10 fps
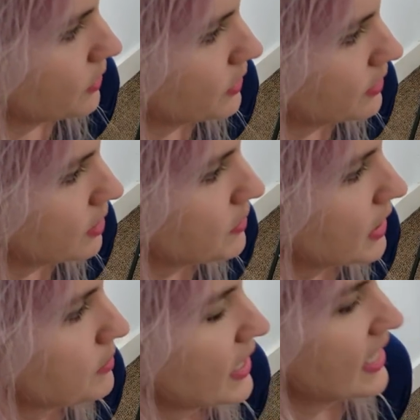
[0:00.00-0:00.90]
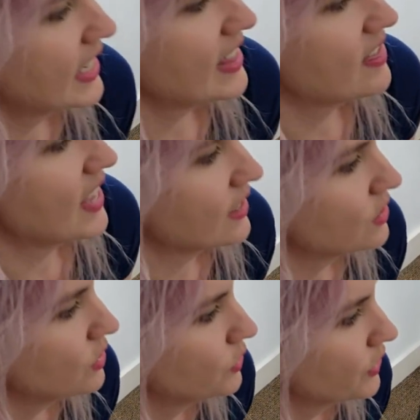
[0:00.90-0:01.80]
And sometimes I get that
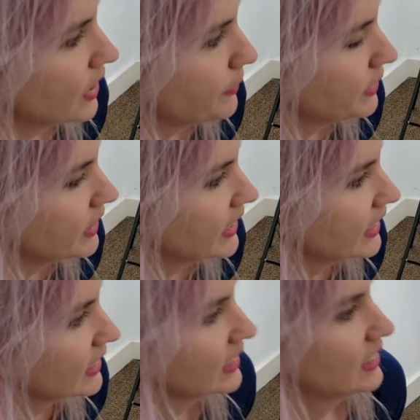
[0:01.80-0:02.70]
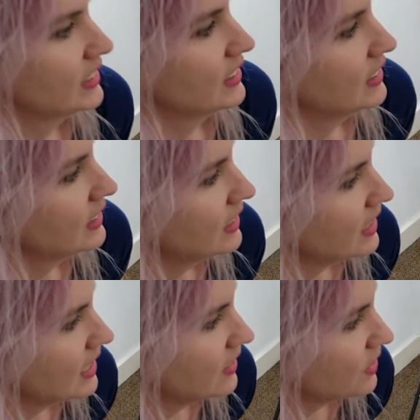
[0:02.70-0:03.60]
sooner than I would like
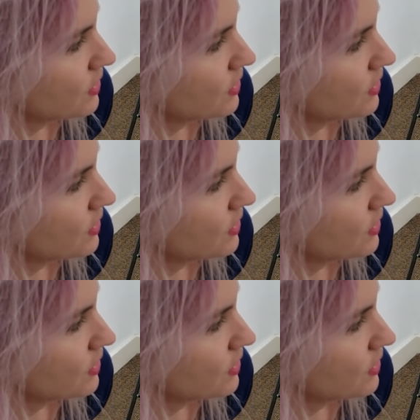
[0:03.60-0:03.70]
in the